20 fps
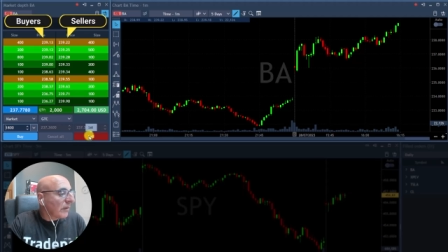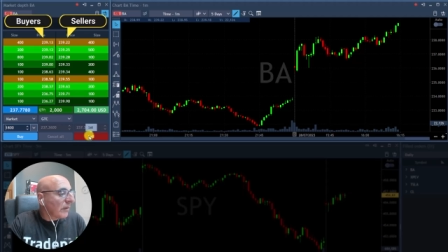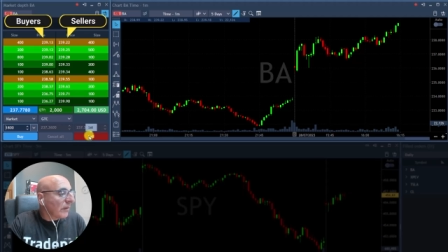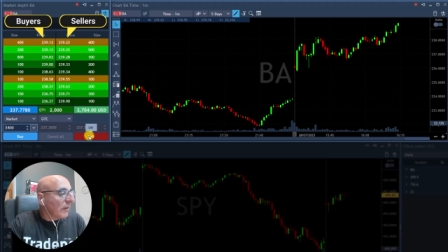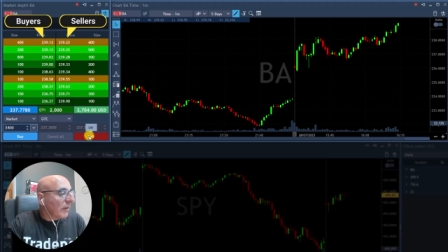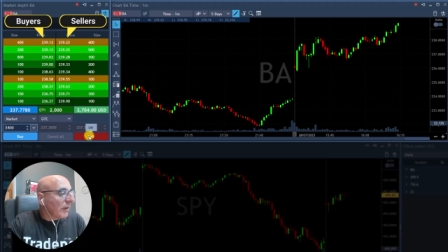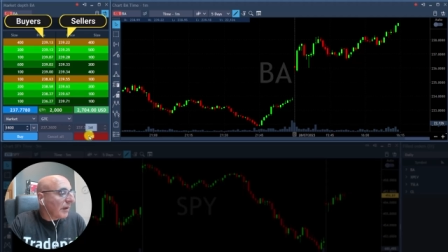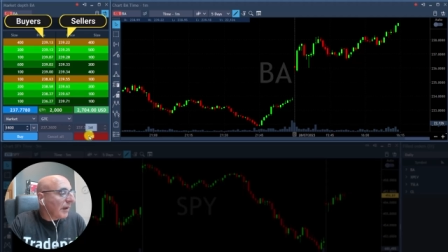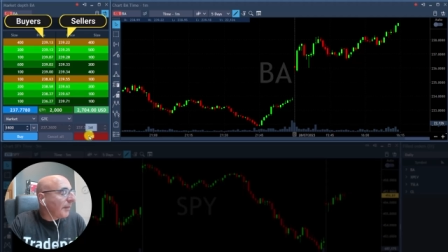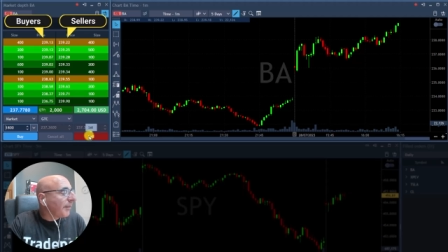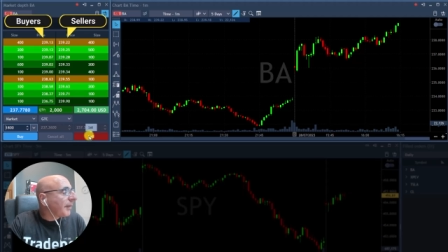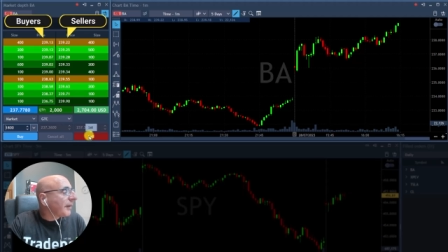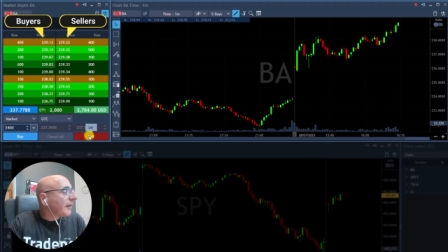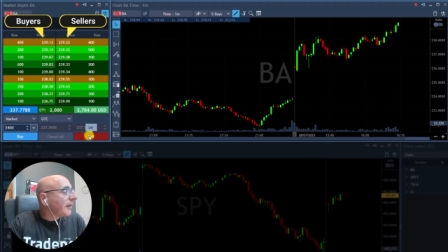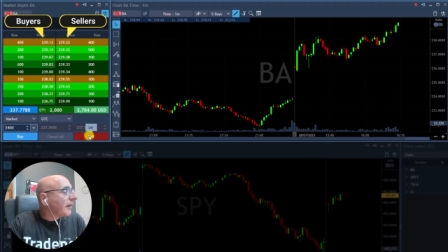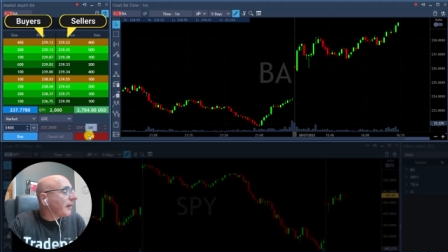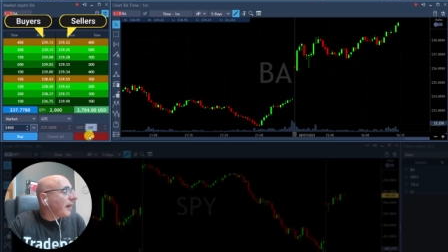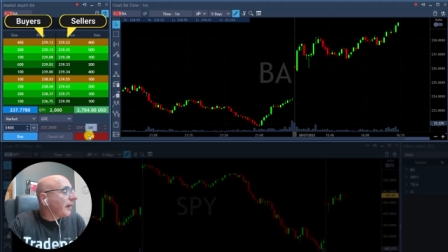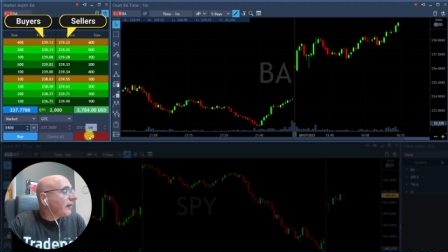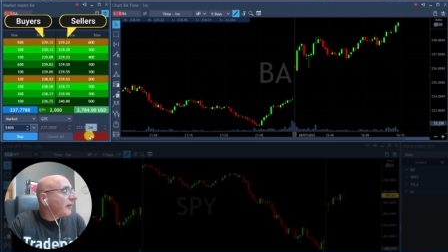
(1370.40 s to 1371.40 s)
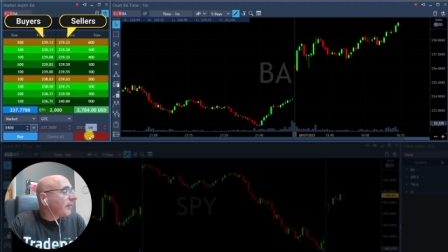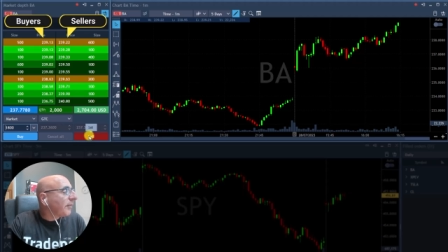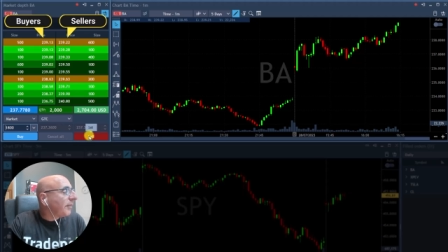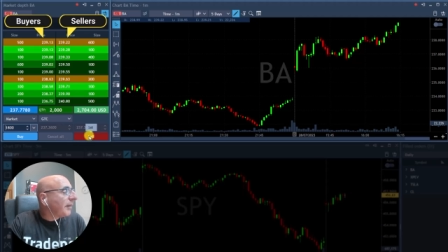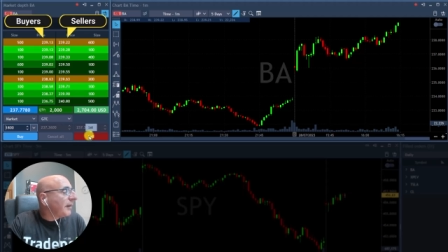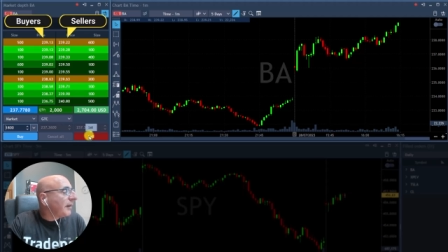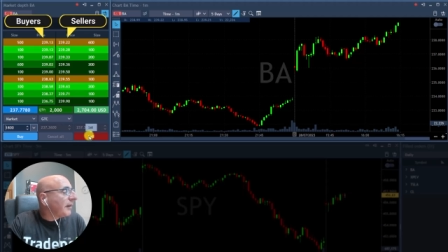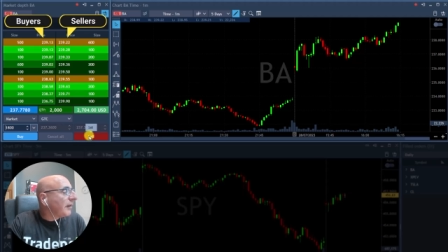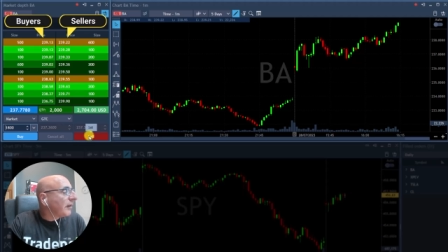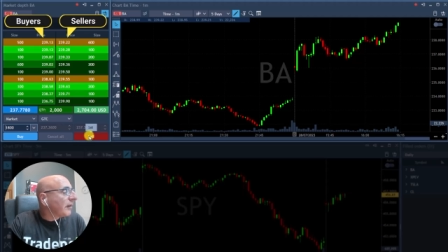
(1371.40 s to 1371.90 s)
What happened? S&P
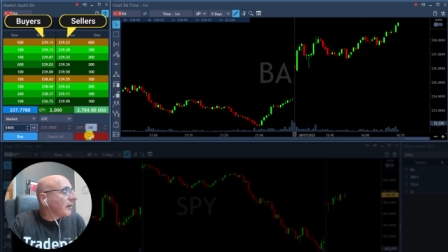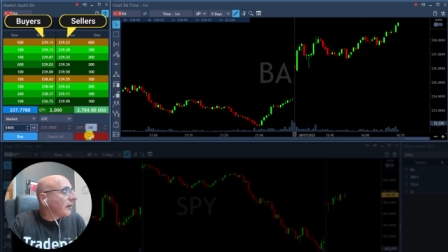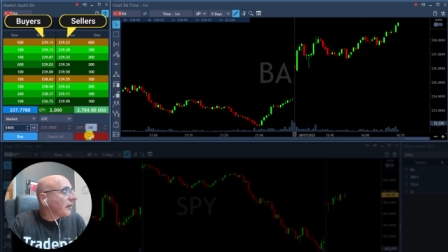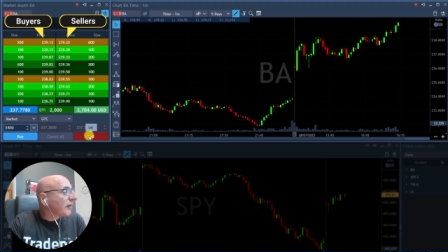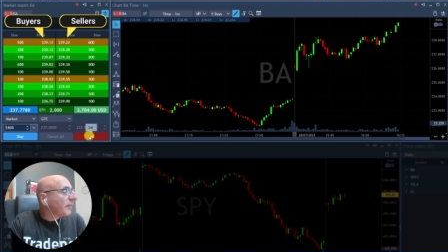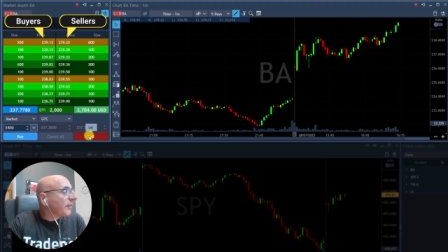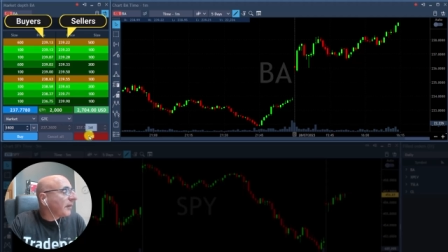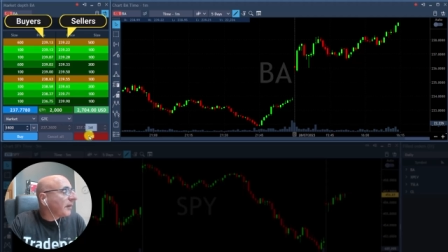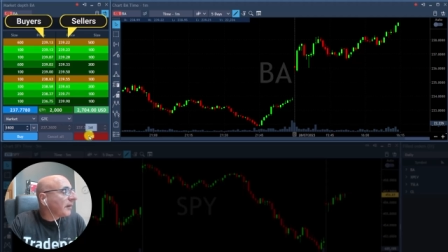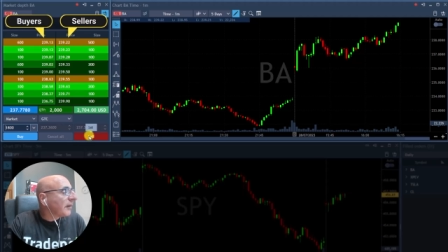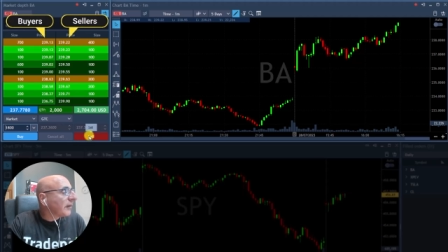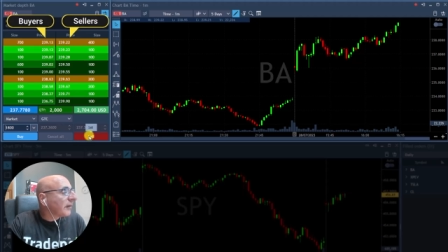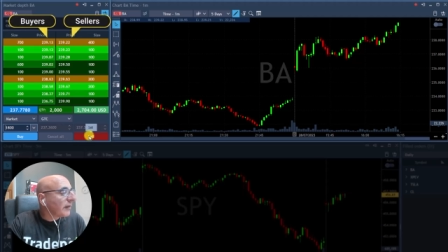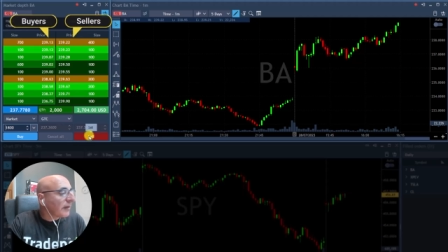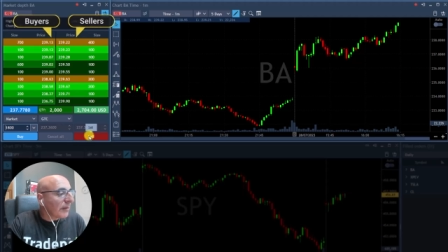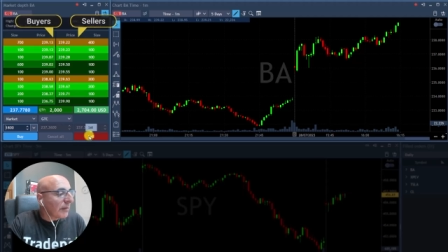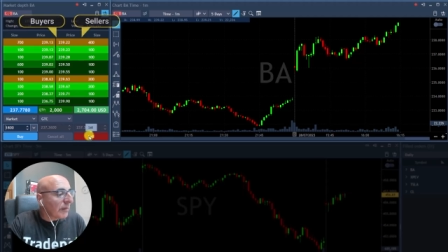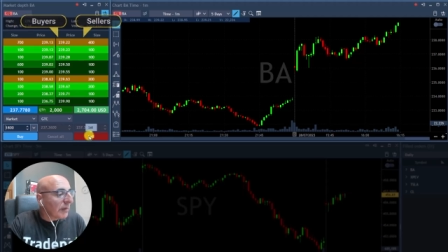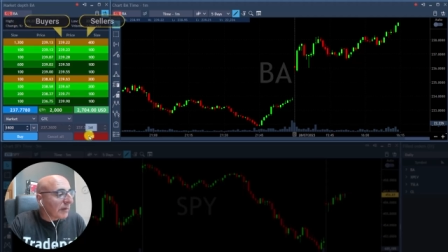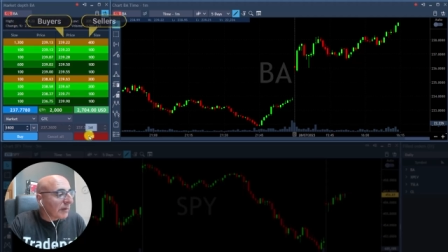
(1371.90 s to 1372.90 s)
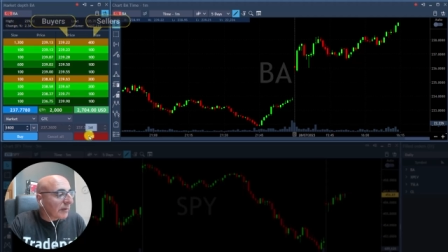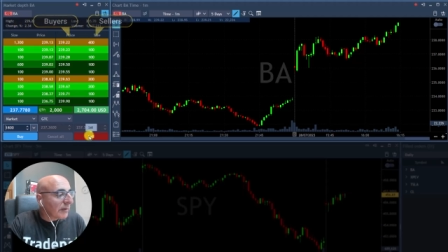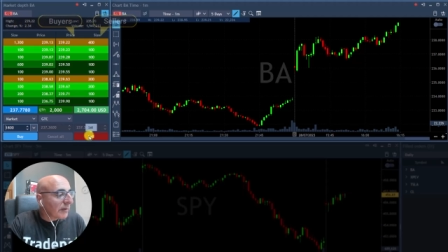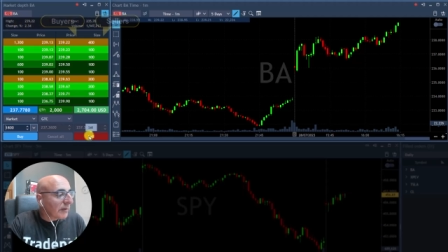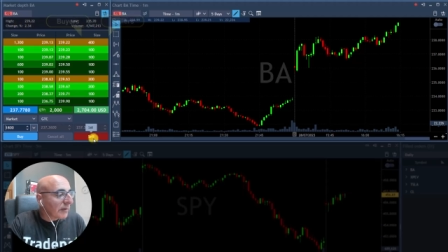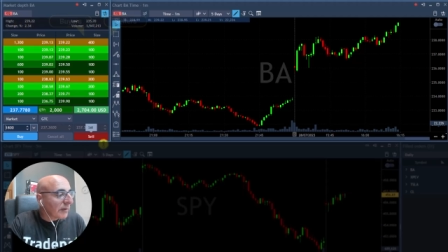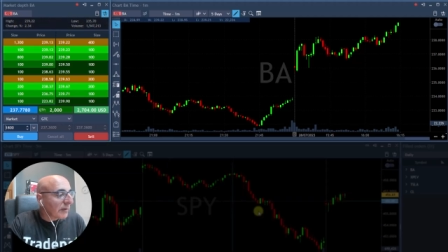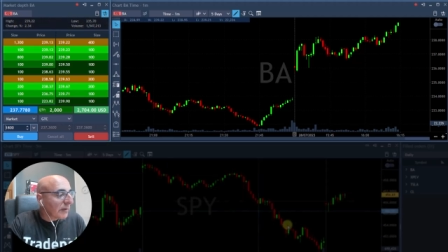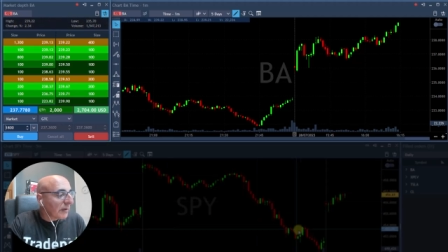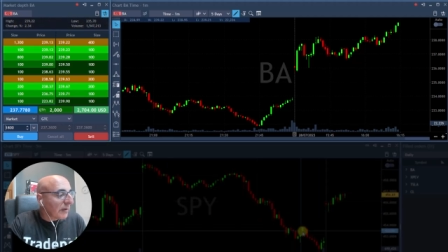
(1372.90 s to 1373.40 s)
did not respond. So
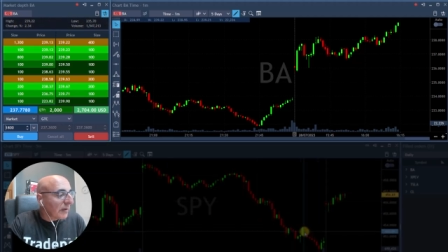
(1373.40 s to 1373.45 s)
what's